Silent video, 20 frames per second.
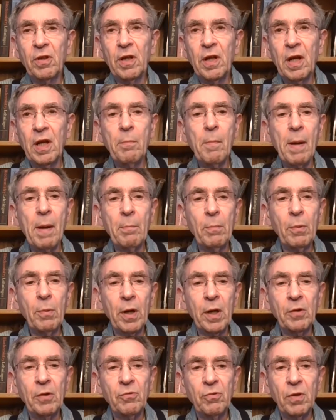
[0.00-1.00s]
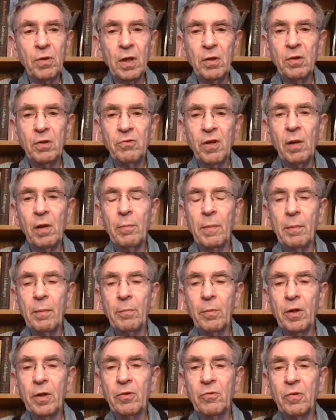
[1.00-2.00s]
in membranes, in cell
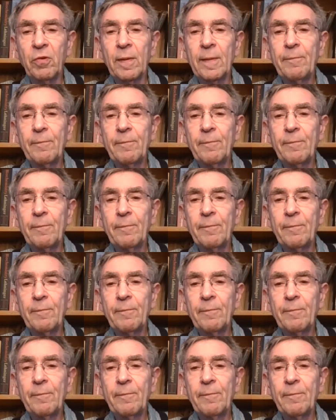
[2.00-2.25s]
membranes,